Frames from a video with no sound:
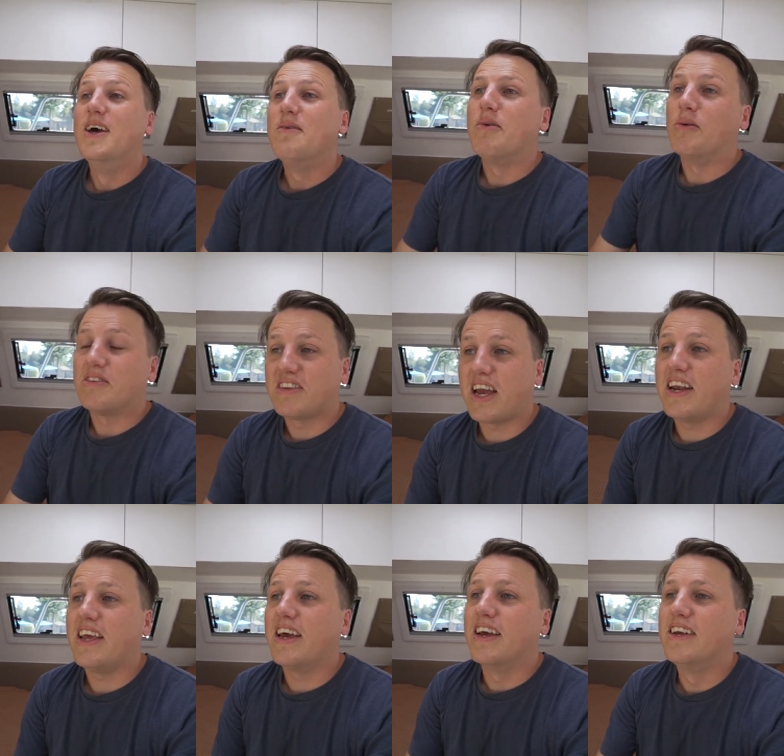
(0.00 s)
but we stayed
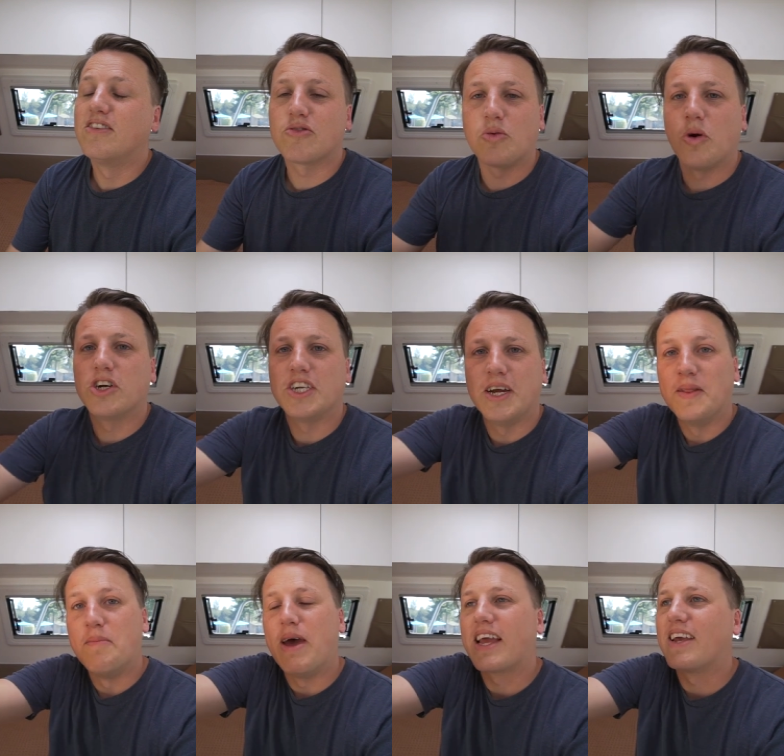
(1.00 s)
here, squashed down
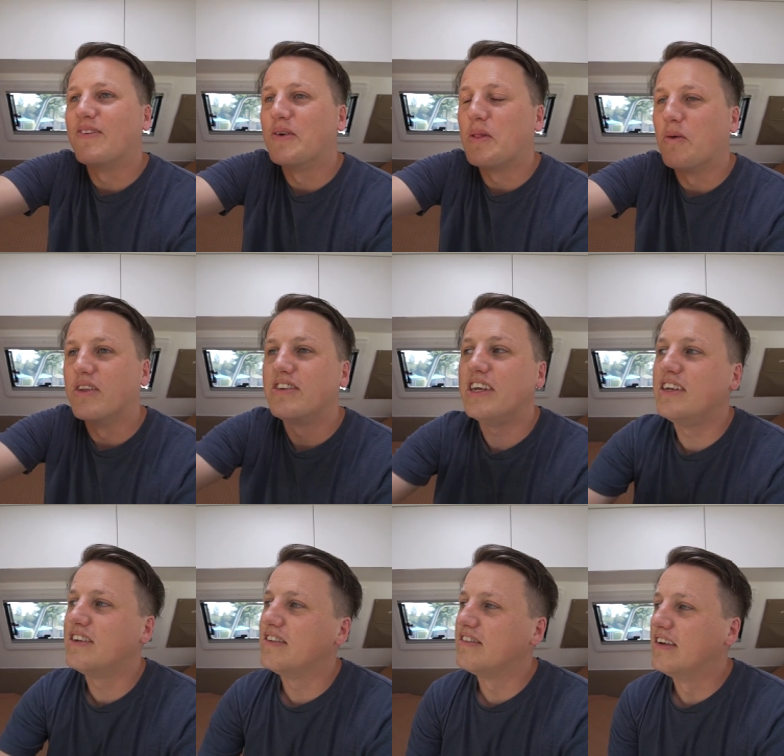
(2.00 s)
the back, and with all the
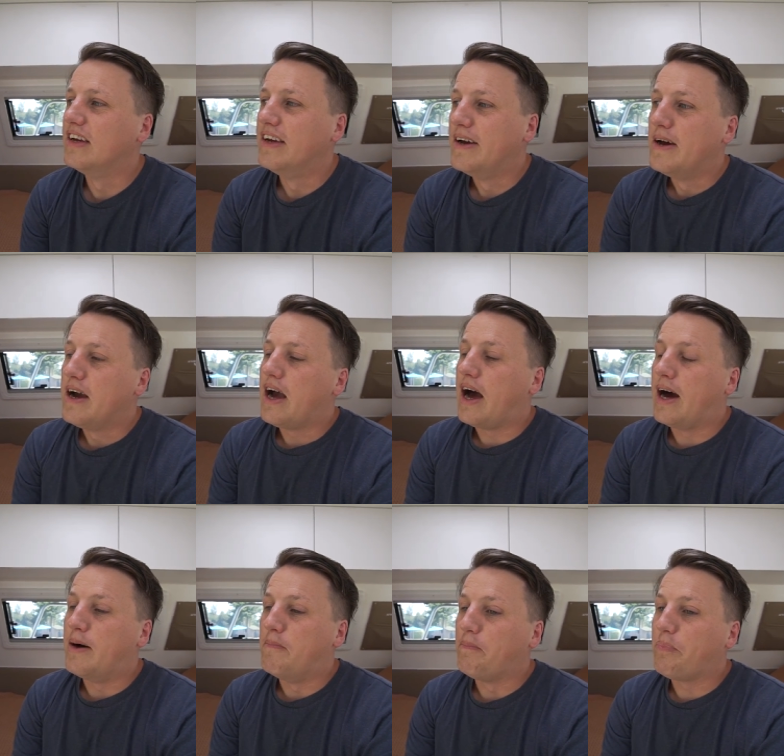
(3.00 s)
tenters.
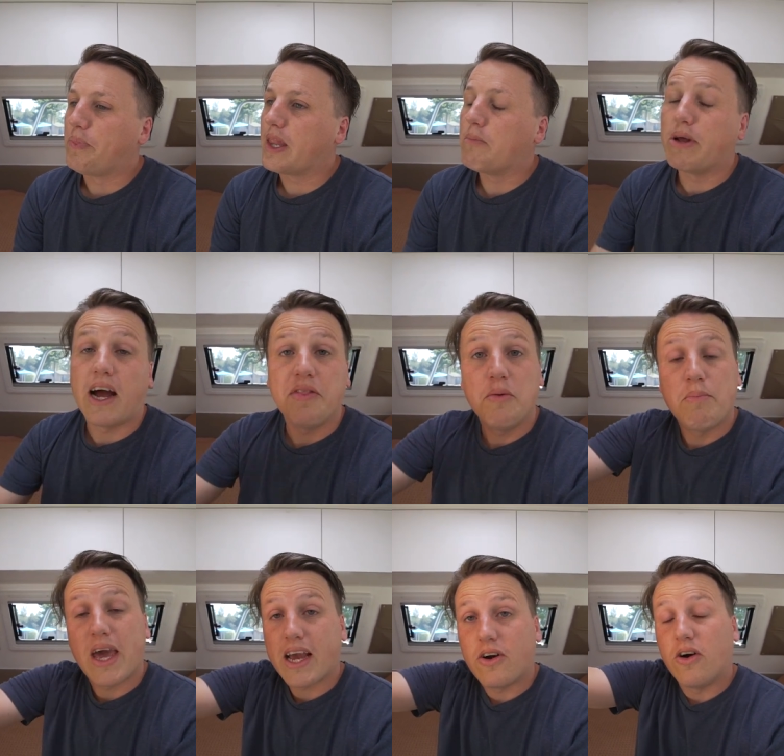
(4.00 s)
Um, but out the
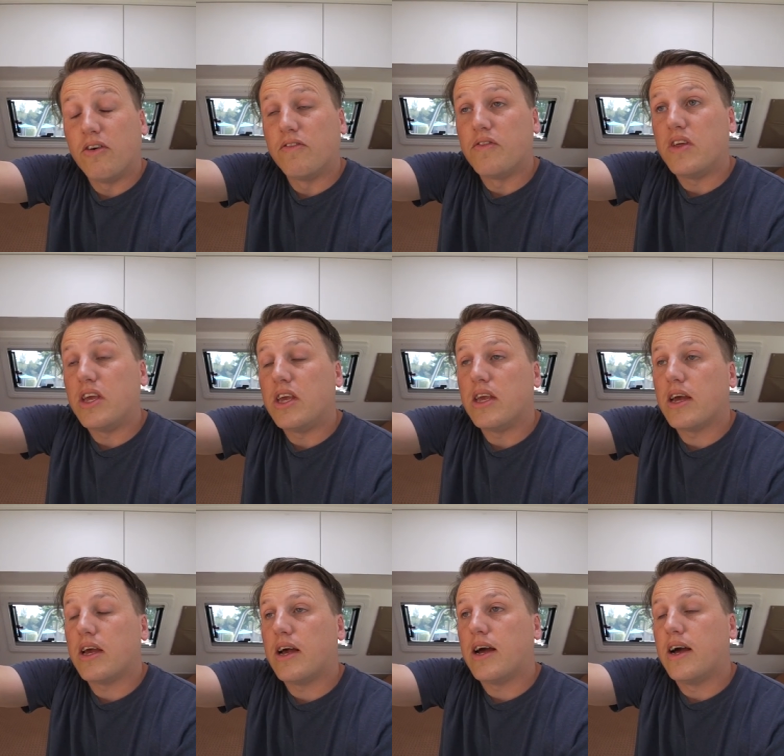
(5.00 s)
back of the
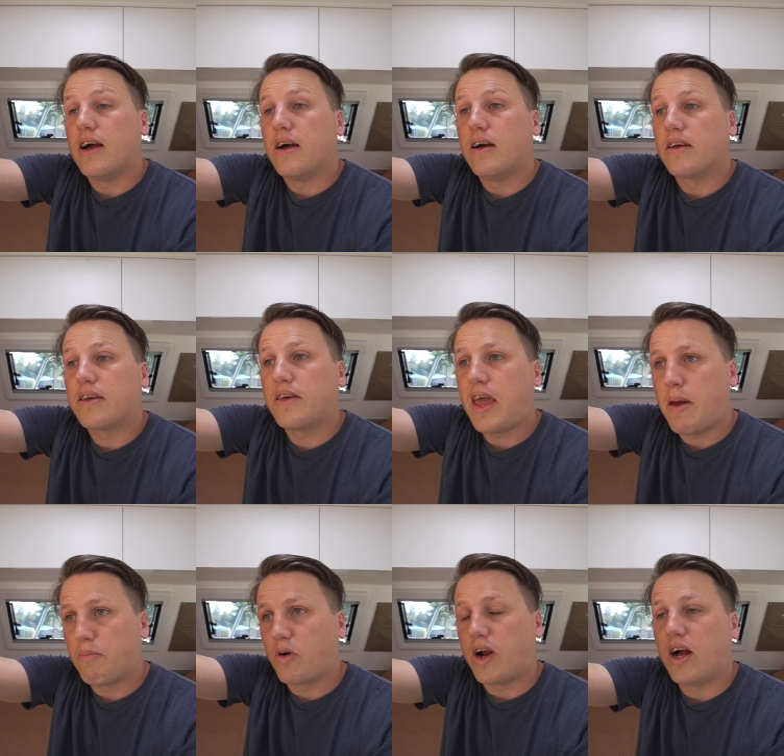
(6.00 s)
uh,
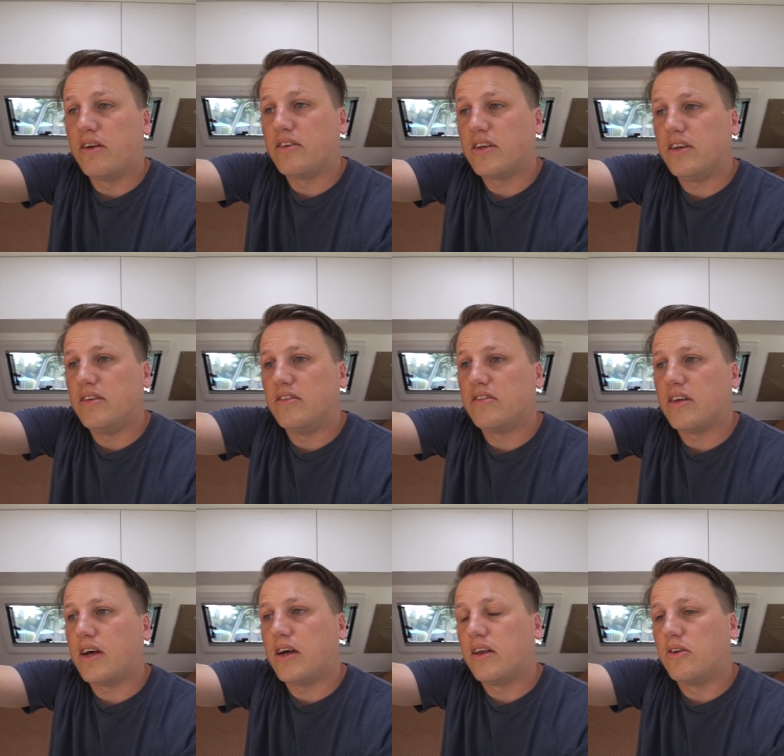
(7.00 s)
campground is
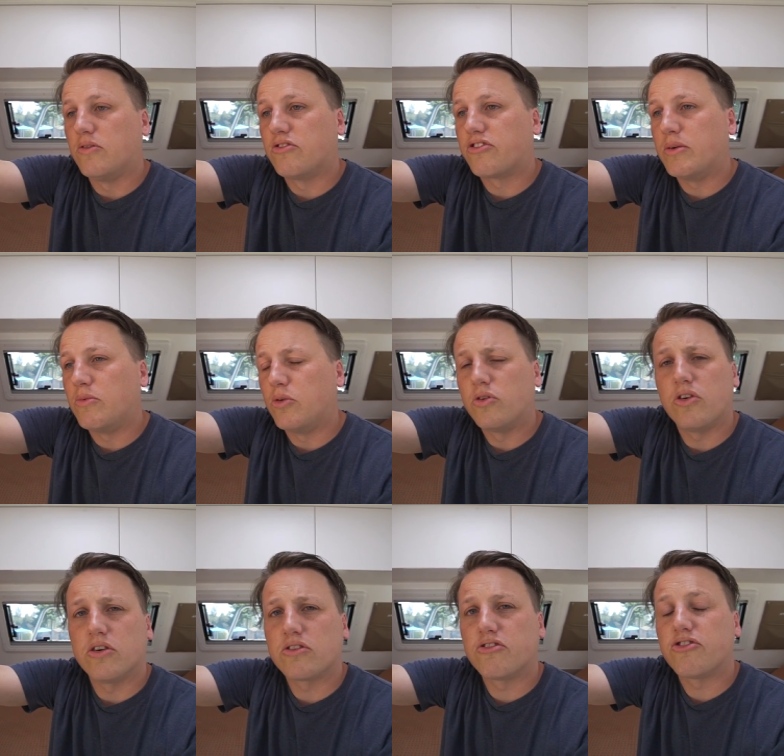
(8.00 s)
a little stream called
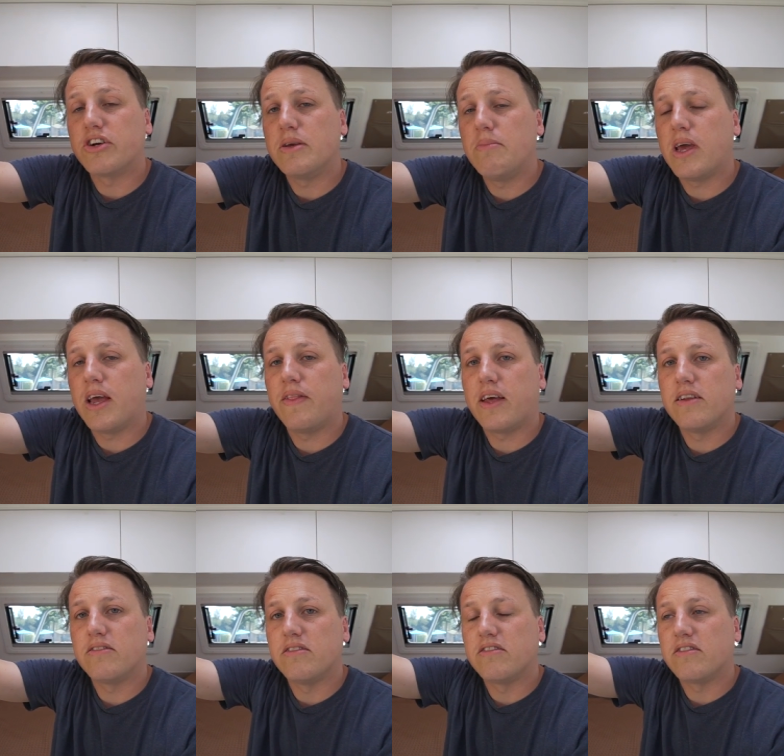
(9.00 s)
Dog Stream, and that
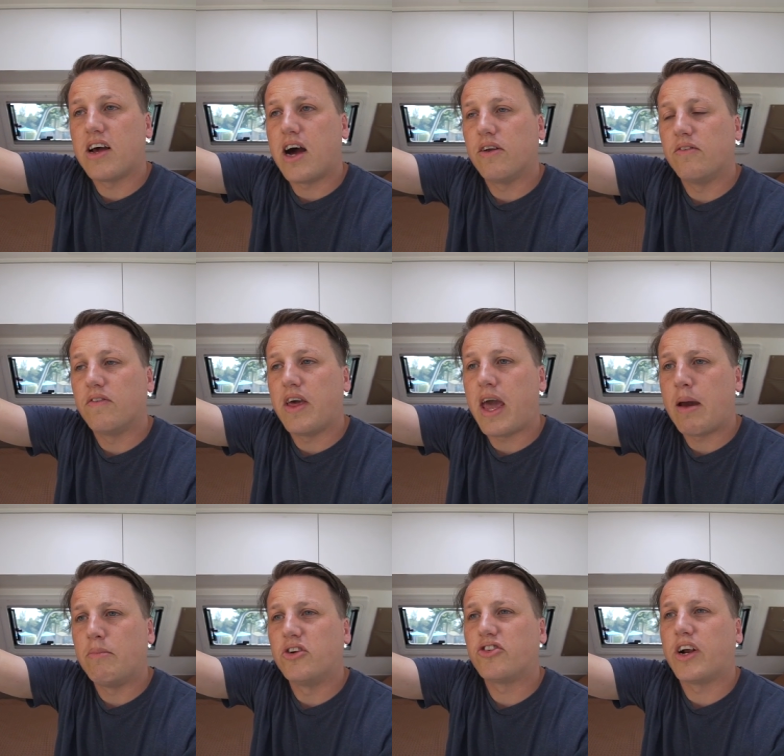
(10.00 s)
is the start of the
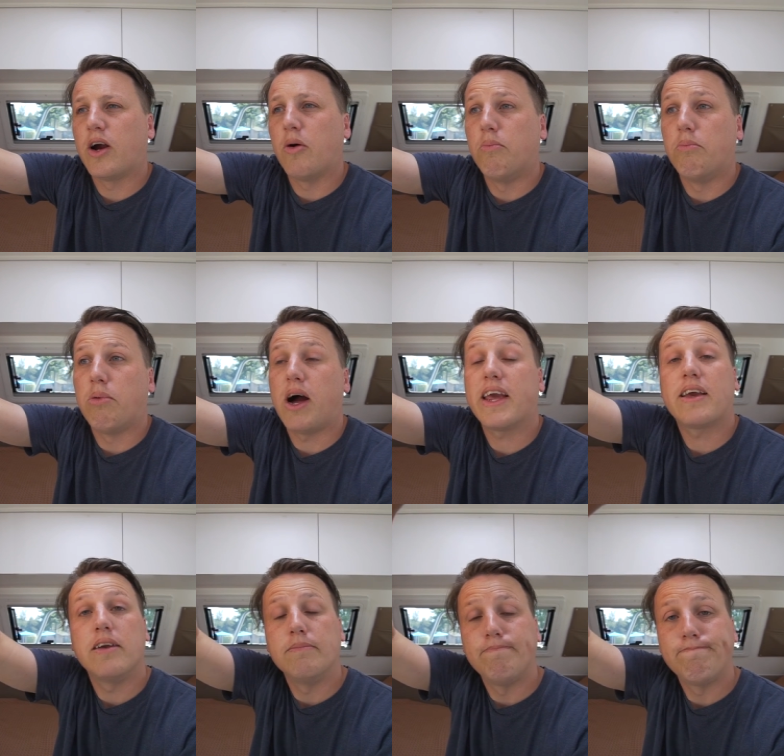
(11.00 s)
Hanmer Trail
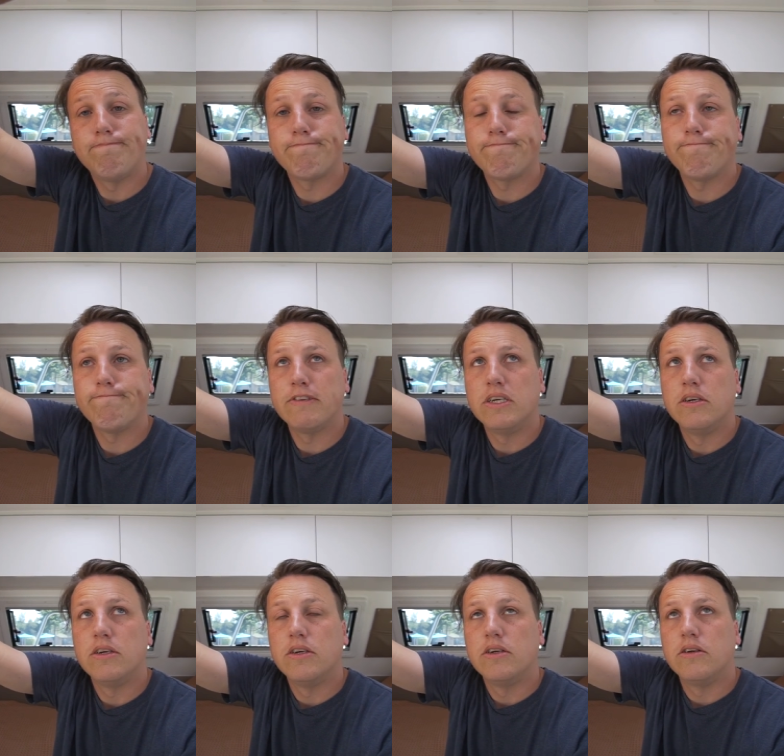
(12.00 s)
bike,
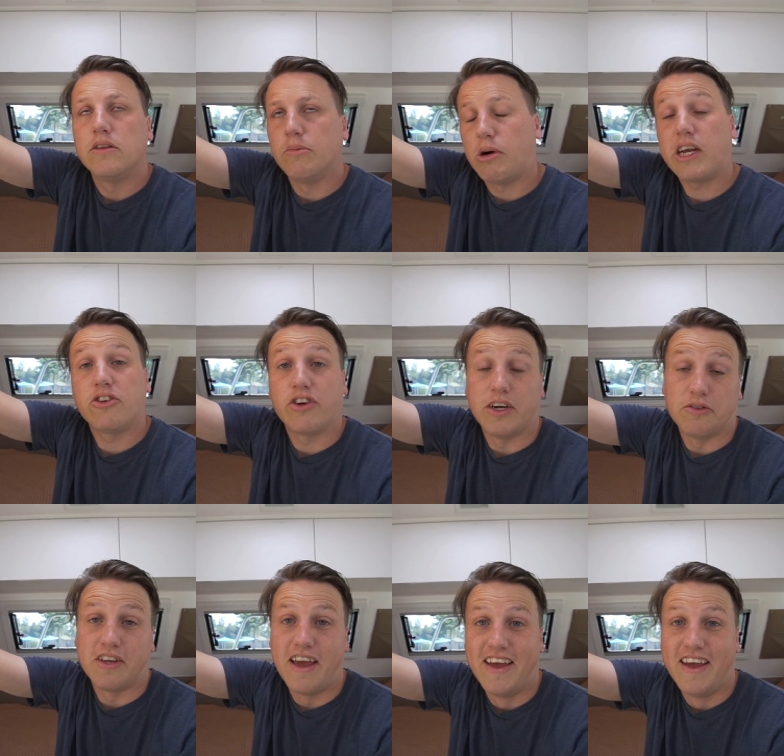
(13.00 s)
the bike trails.